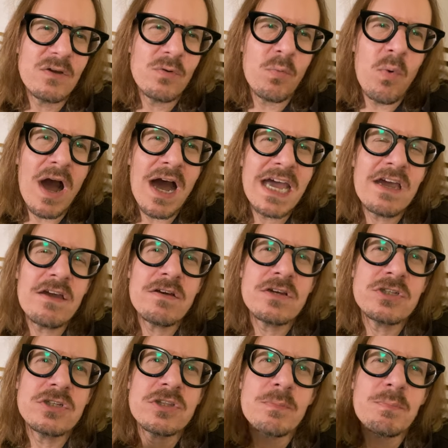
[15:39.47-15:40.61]
Why
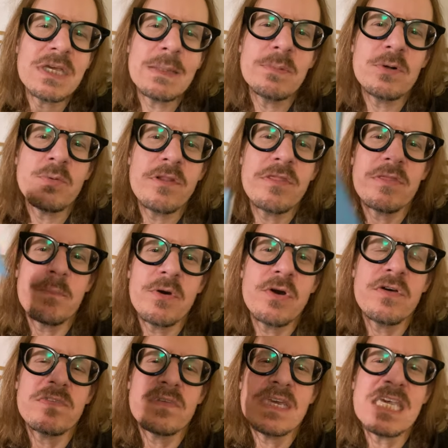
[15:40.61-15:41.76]
do the people with the
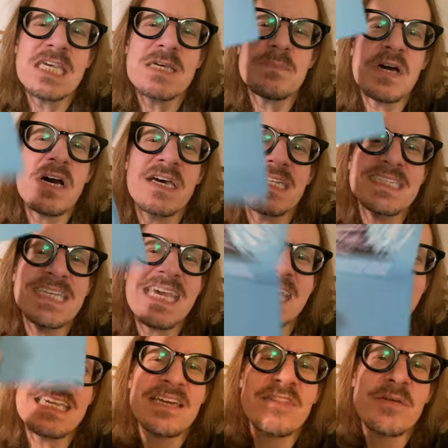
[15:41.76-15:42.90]
most keep on
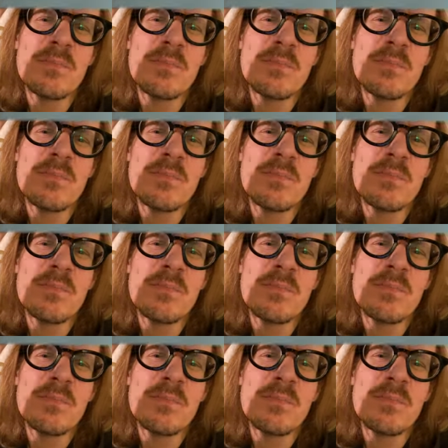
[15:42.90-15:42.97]
taking the